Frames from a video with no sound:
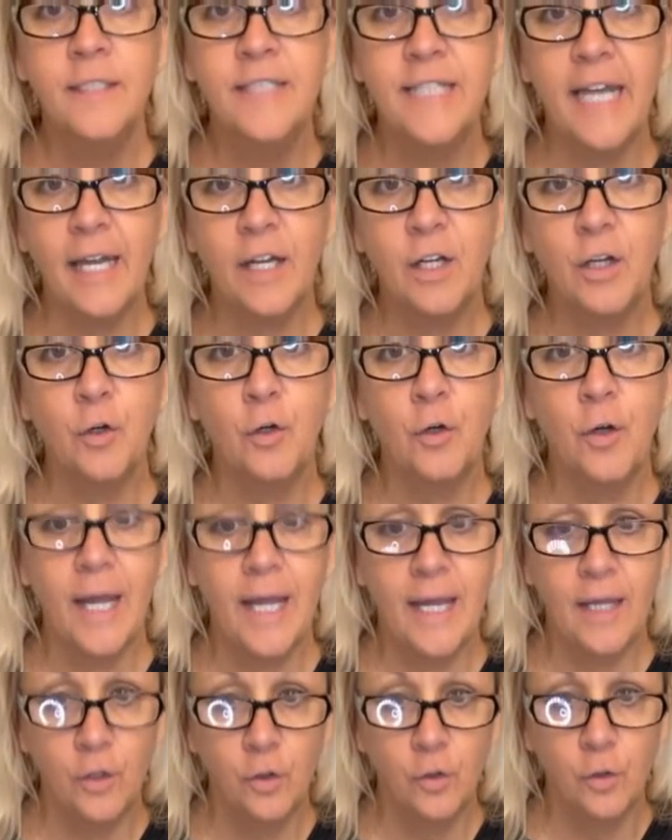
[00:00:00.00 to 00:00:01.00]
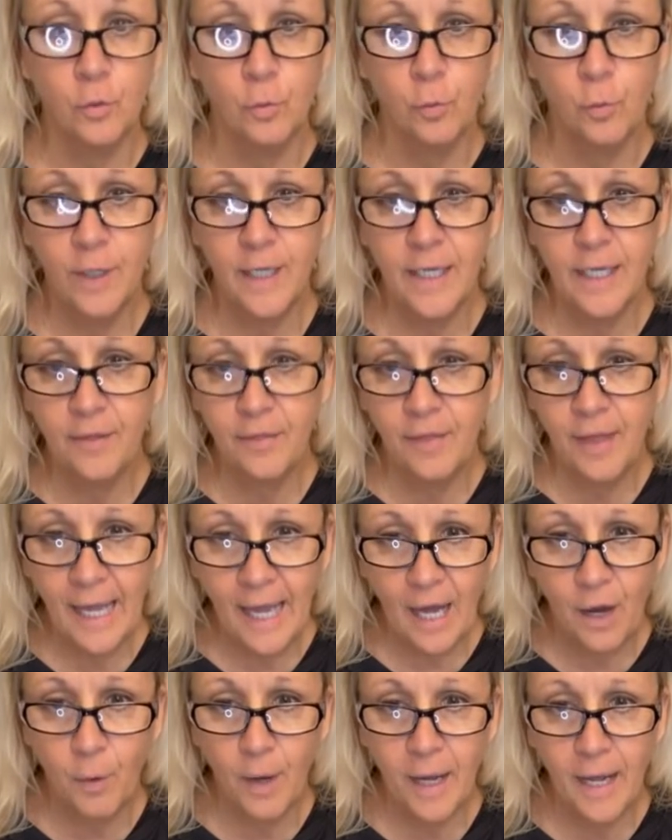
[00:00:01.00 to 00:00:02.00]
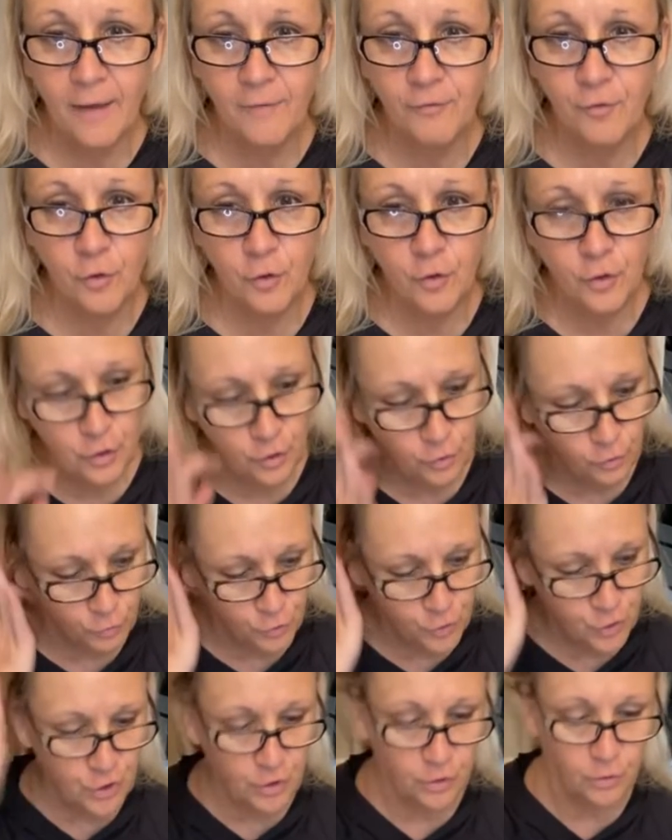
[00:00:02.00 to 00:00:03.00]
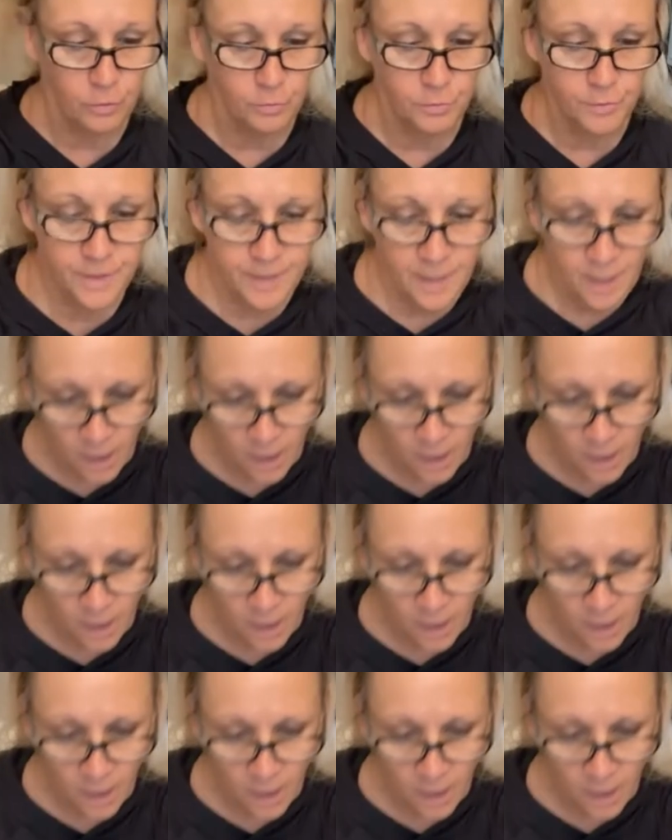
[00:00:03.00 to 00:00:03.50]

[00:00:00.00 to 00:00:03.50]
decorate your wreath however you choose.